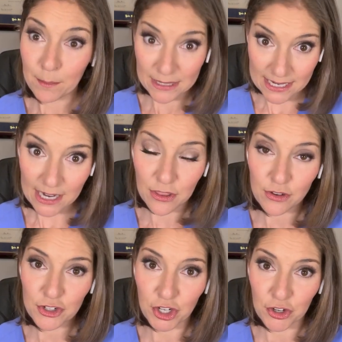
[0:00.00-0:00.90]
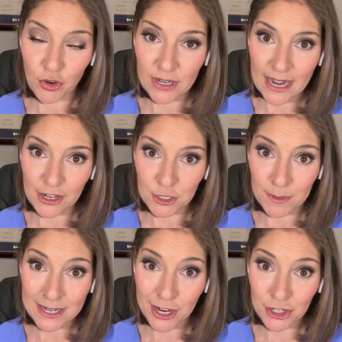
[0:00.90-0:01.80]
Protect those children who need extra
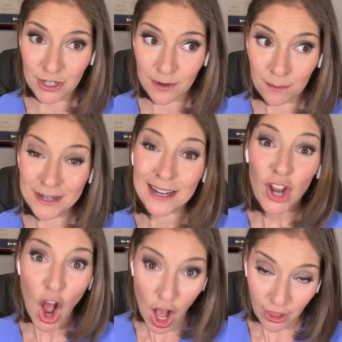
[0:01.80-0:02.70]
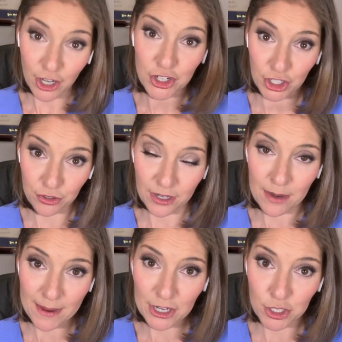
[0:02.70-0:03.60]
protection, protect all our children,
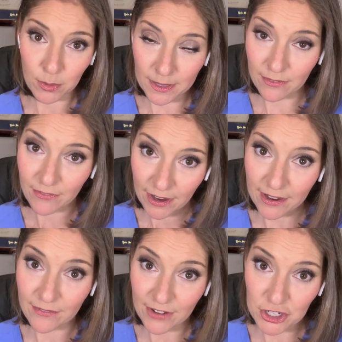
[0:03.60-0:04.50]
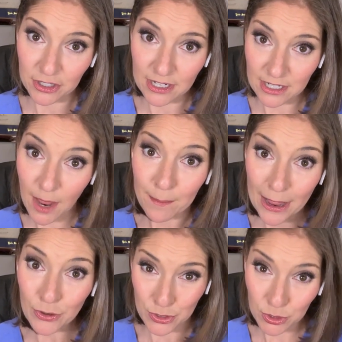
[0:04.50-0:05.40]
and make sure we're being very vigilant
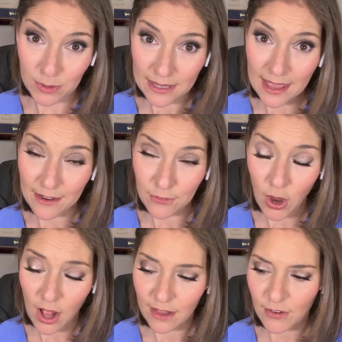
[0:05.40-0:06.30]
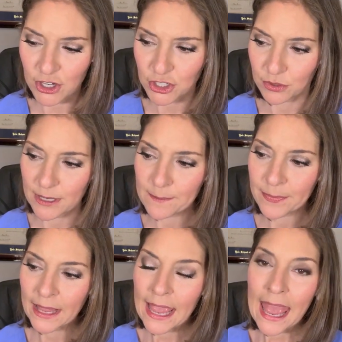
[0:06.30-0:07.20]
about doing that for all of our children.
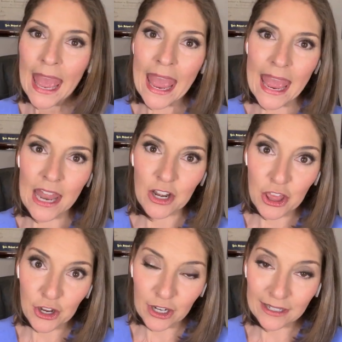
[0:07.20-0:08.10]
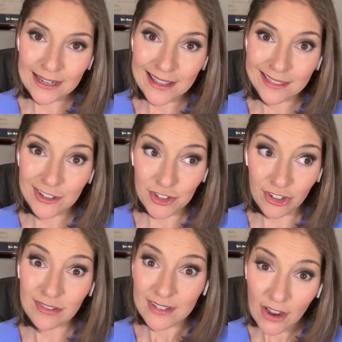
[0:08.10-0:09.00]
And thirdly,
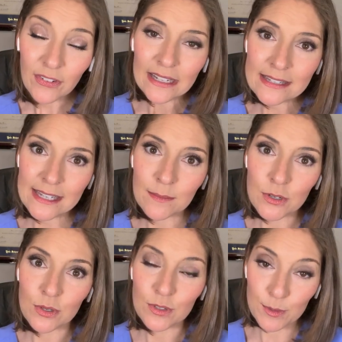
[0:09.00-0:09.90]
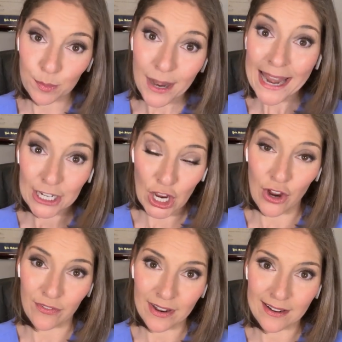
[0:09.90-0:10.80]
children definitely seem to spread
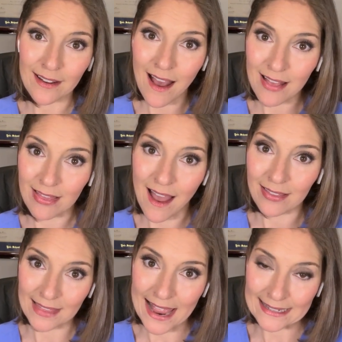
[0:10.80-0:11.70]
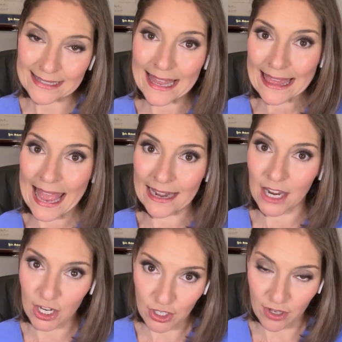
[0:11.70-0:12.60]
COVID a lot less than
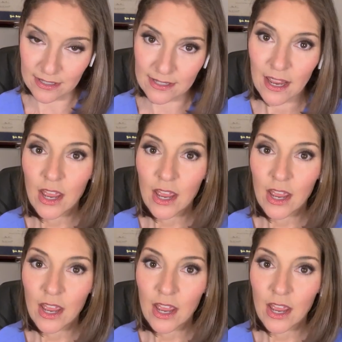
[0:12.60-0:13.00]
adults.